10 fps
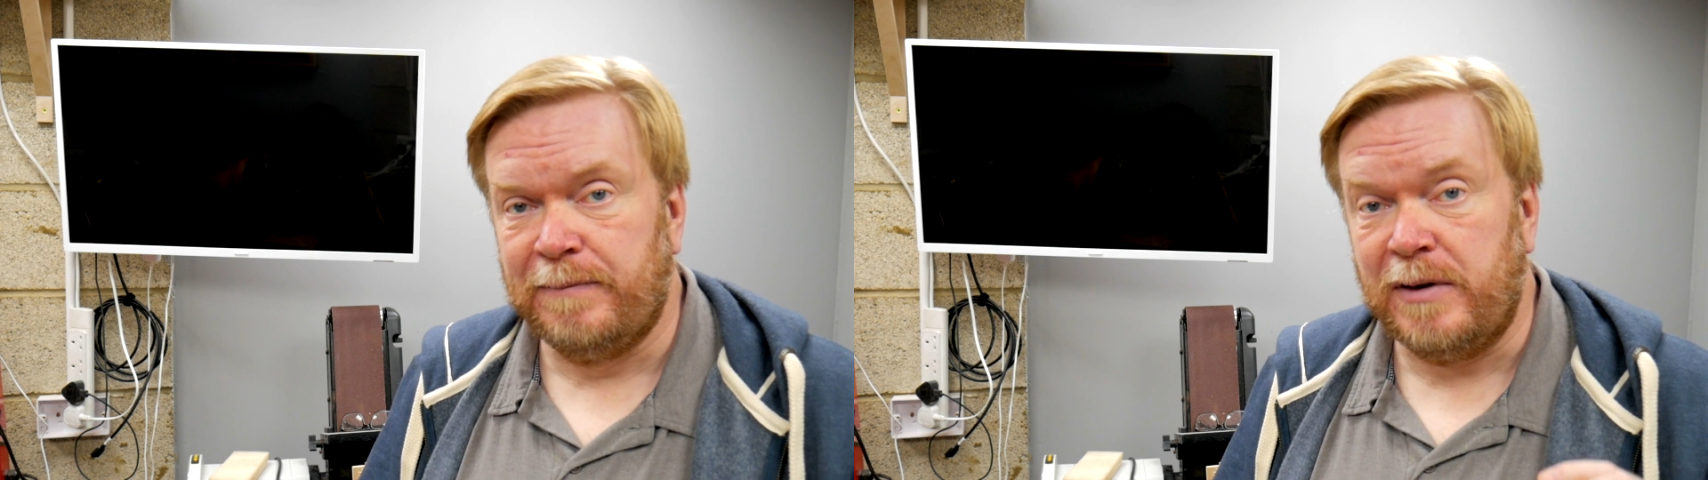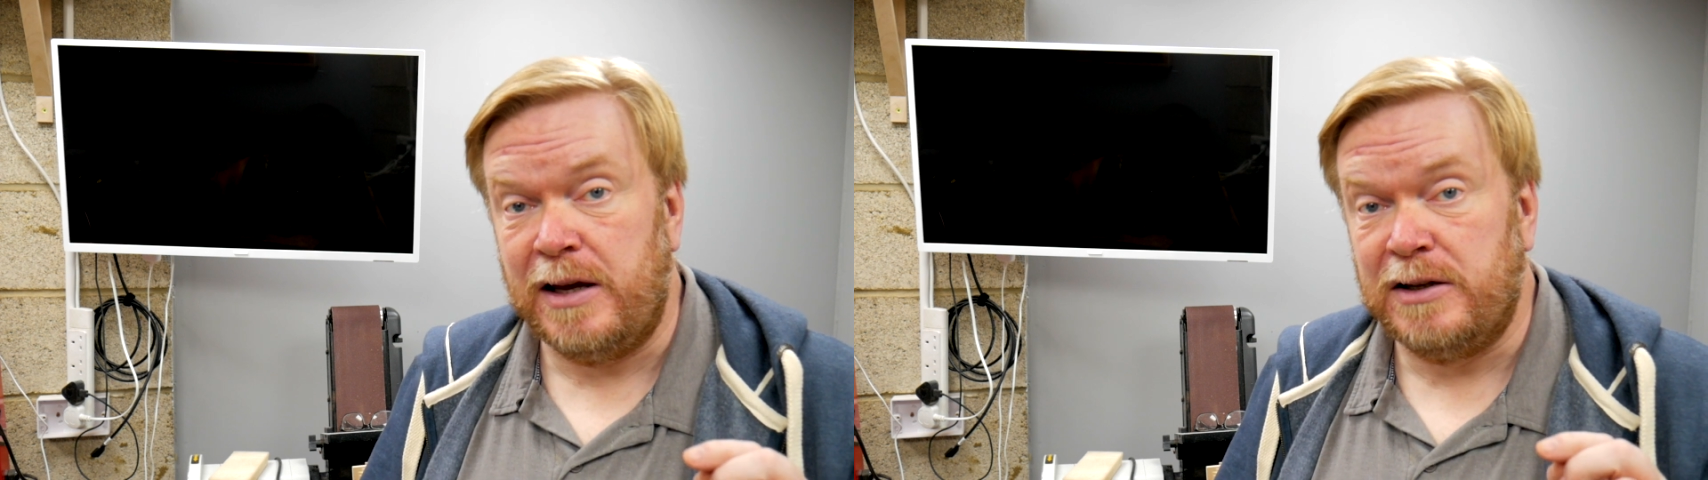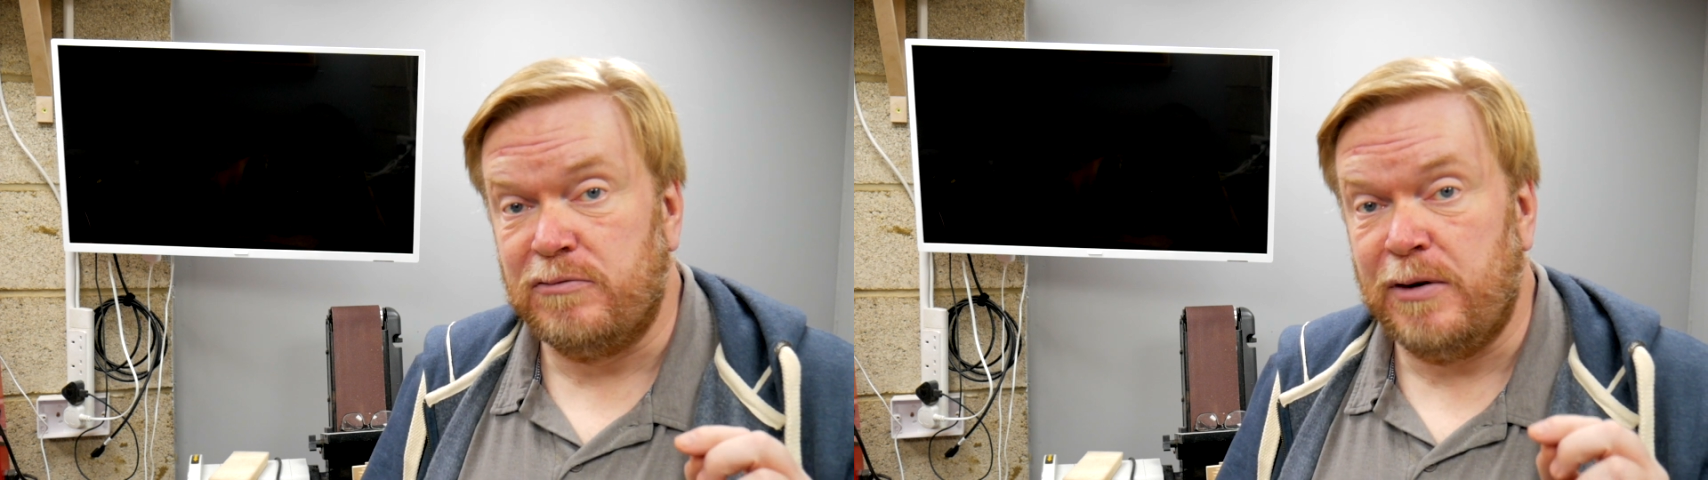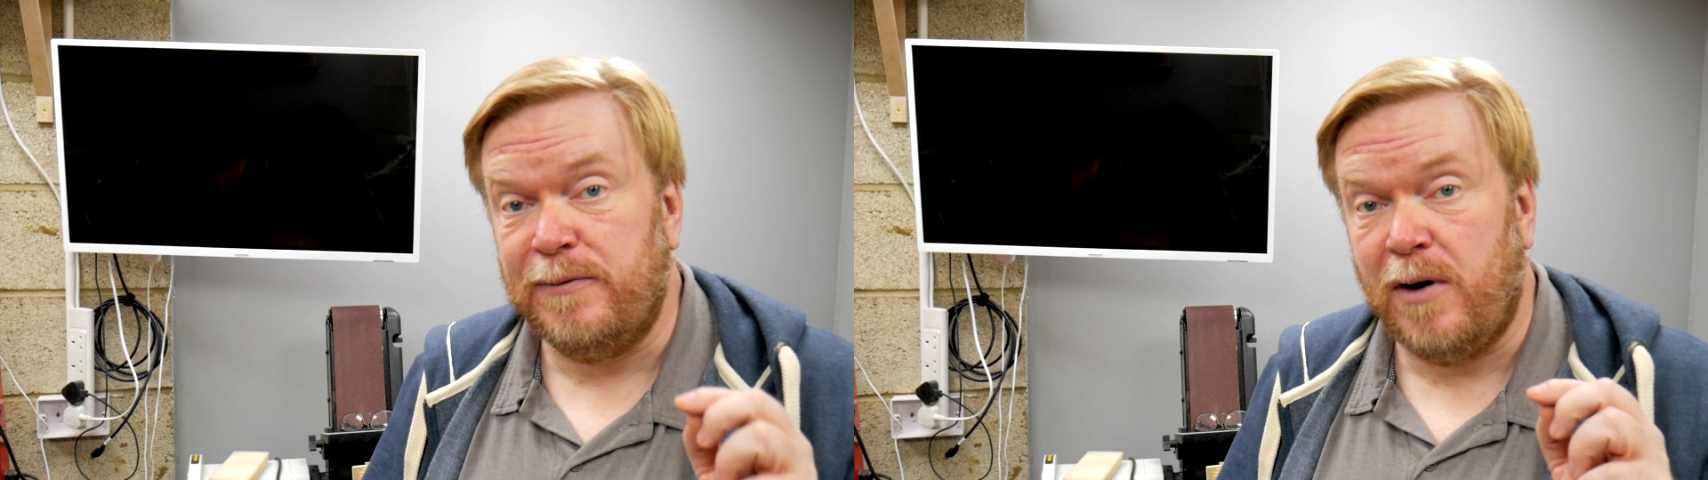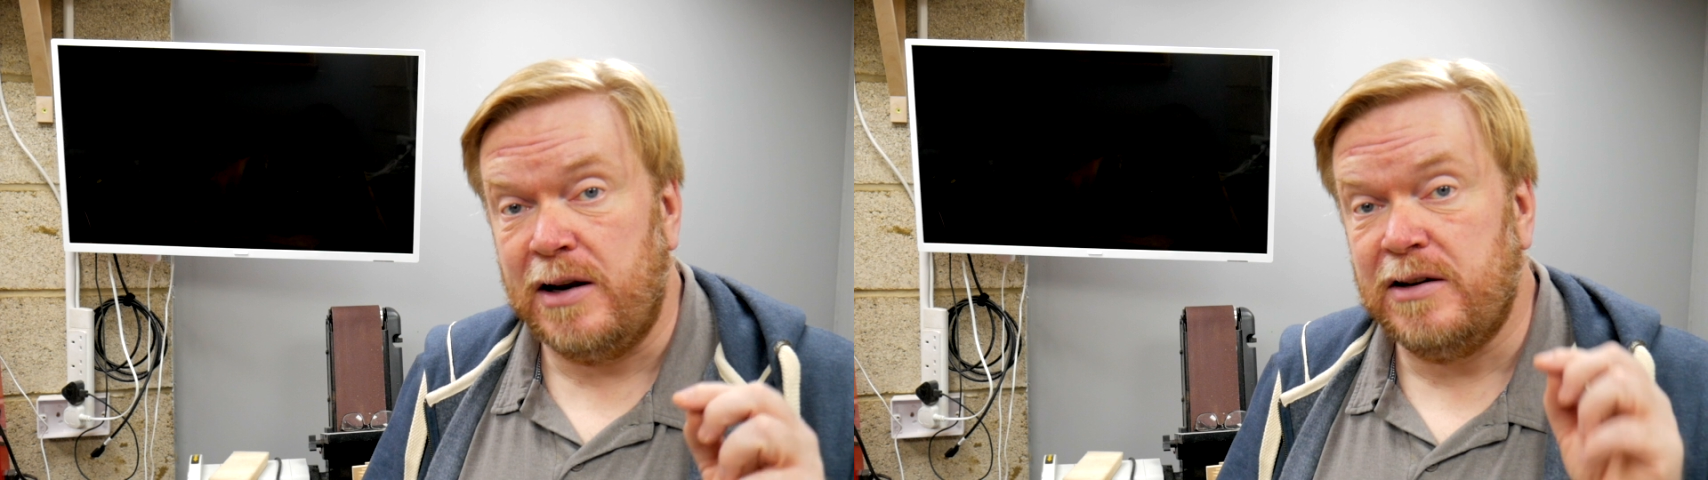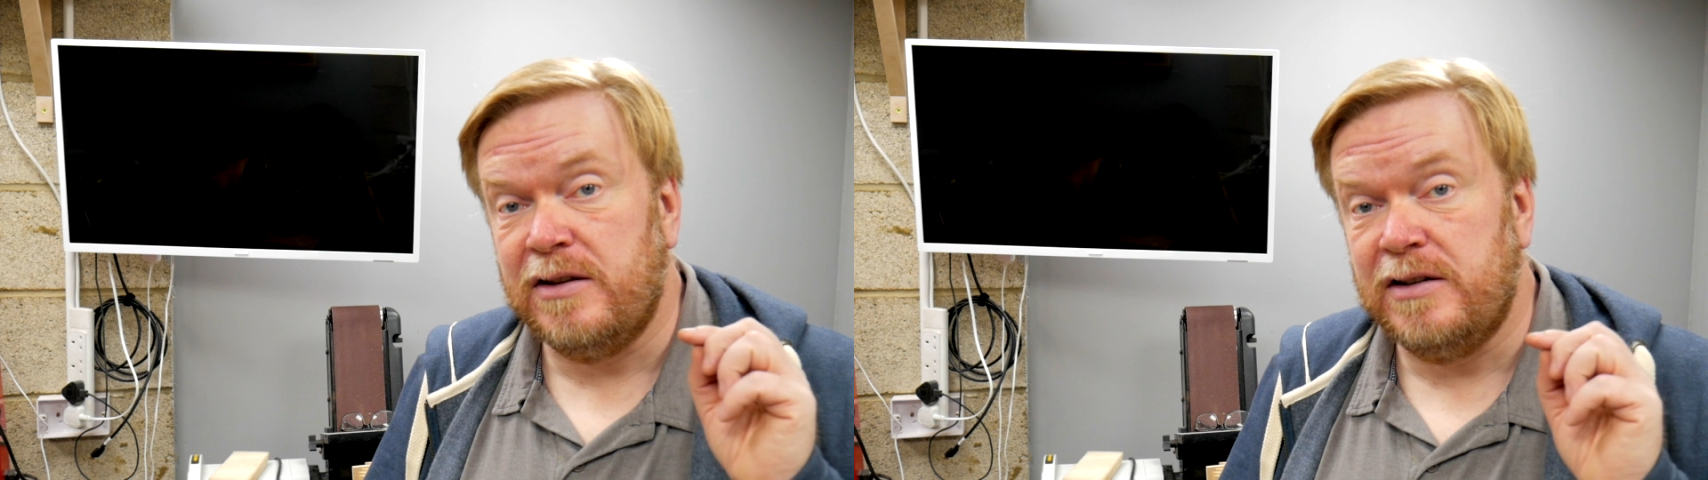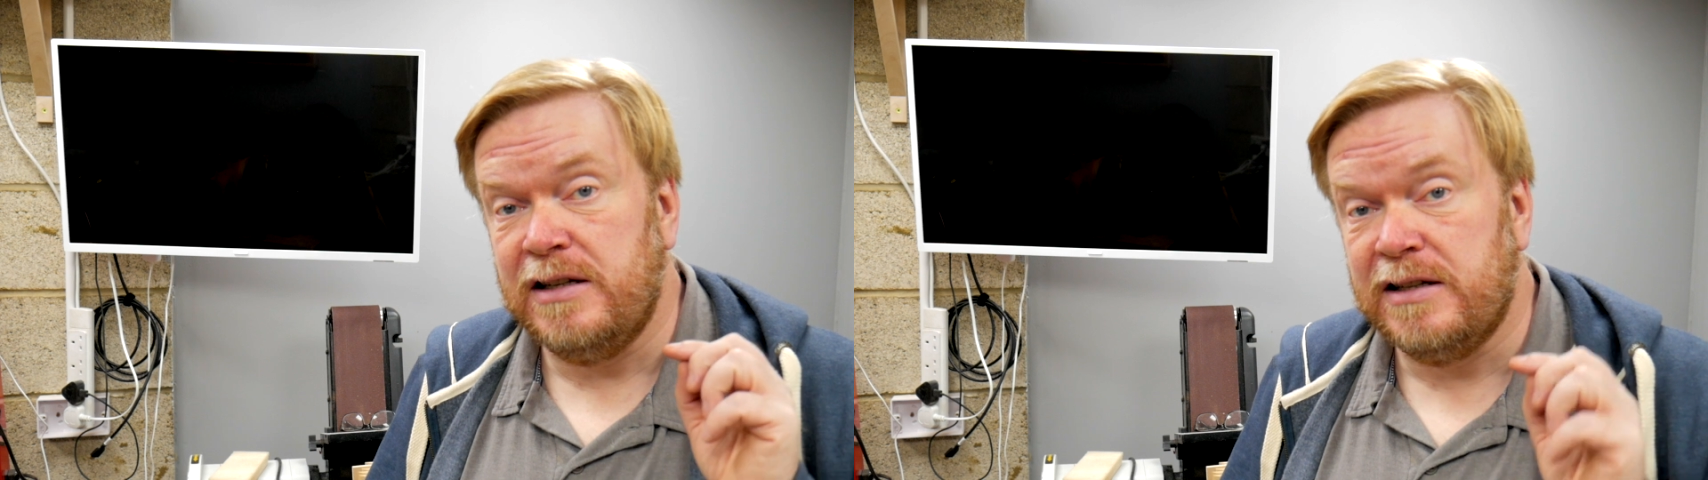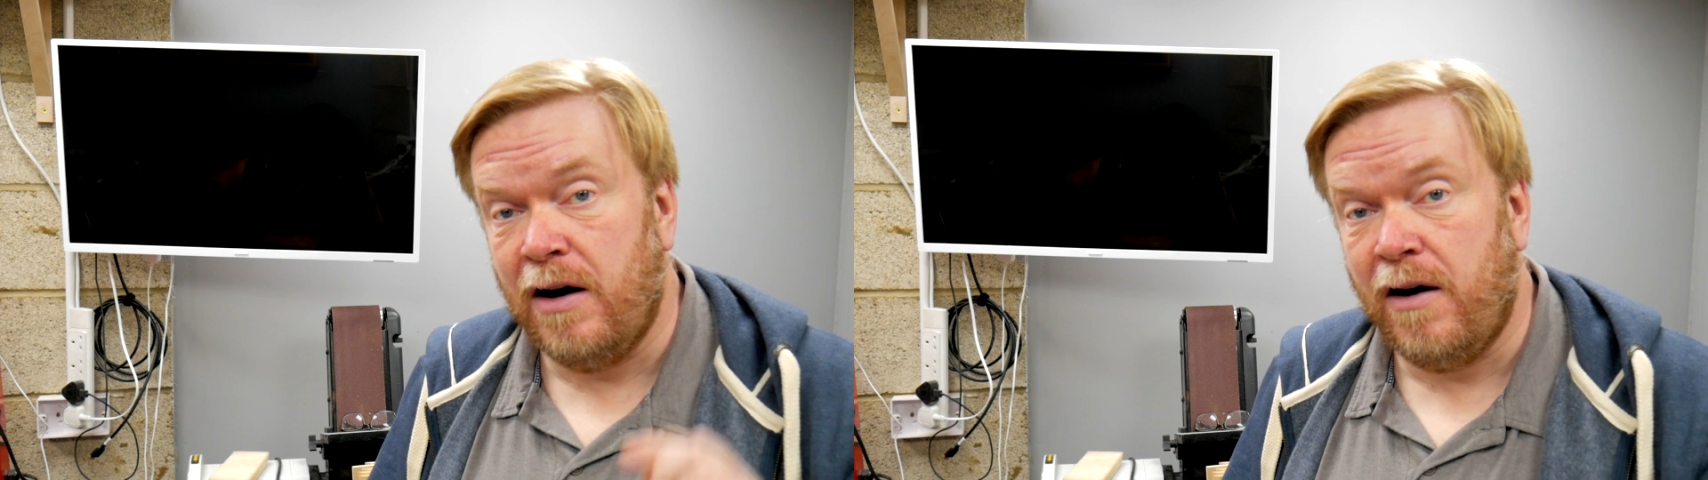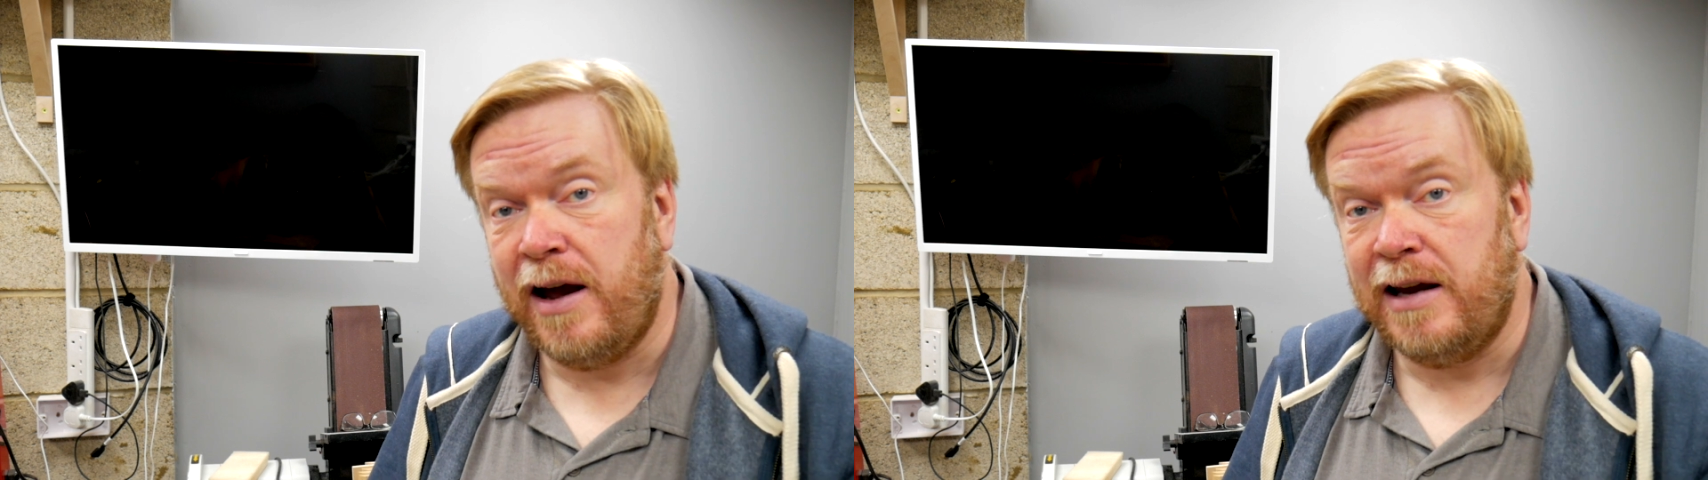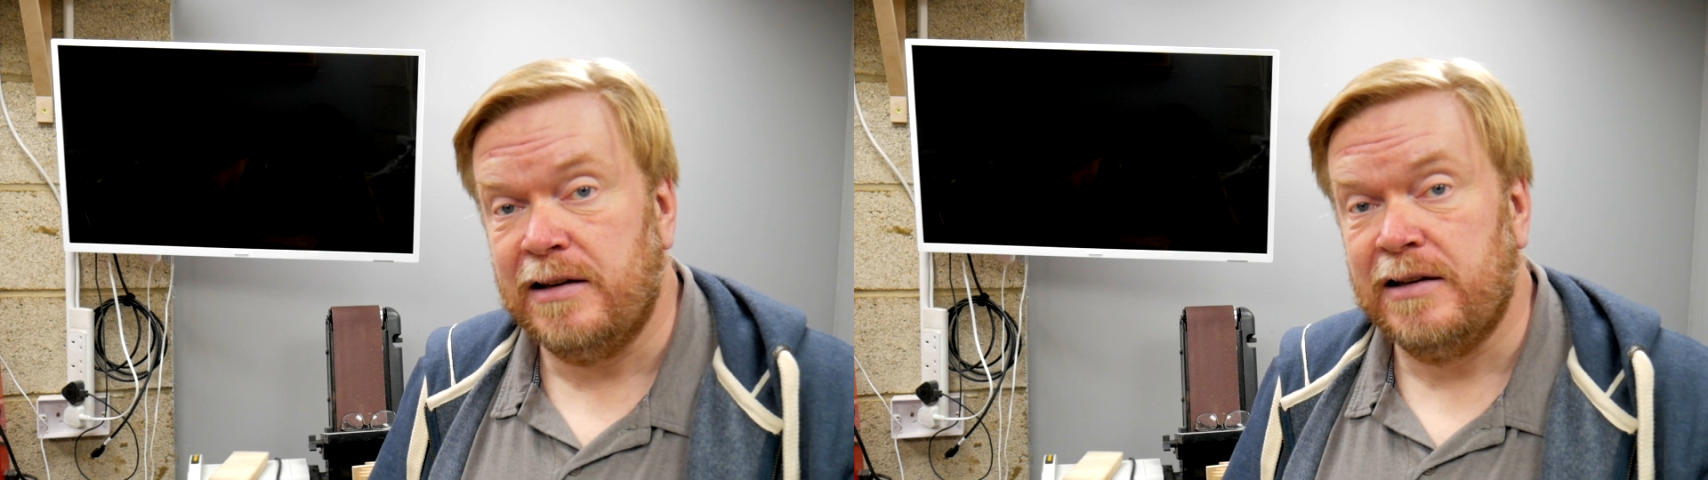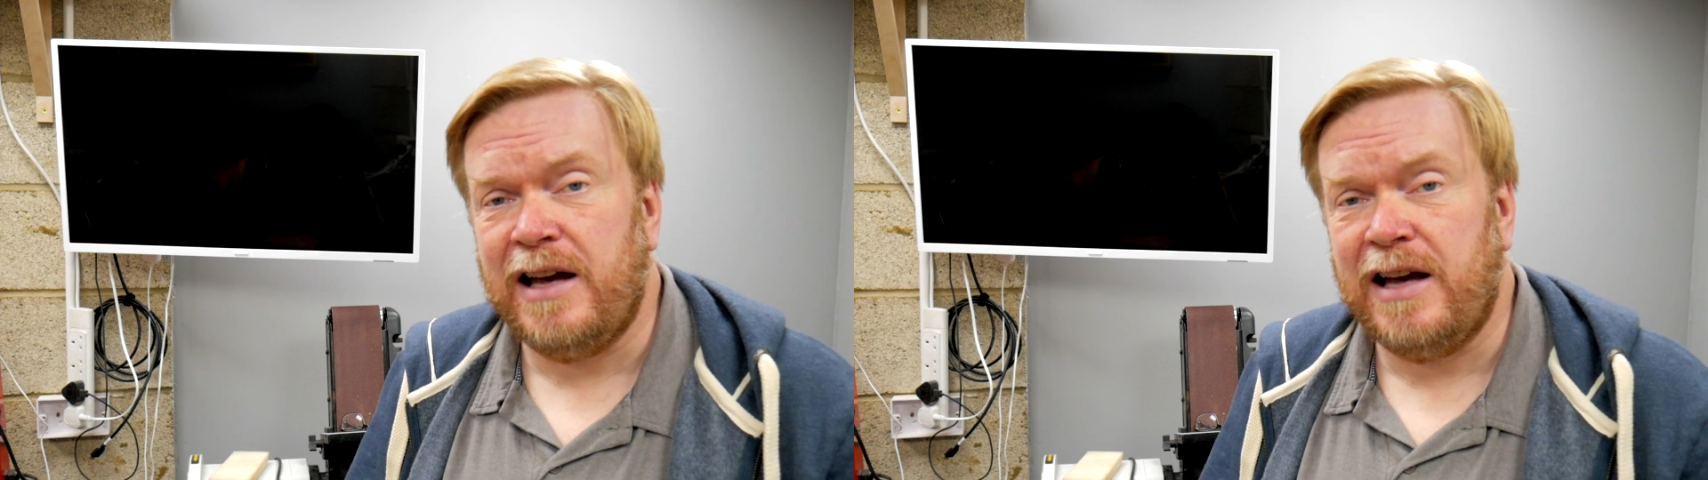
has refined the design,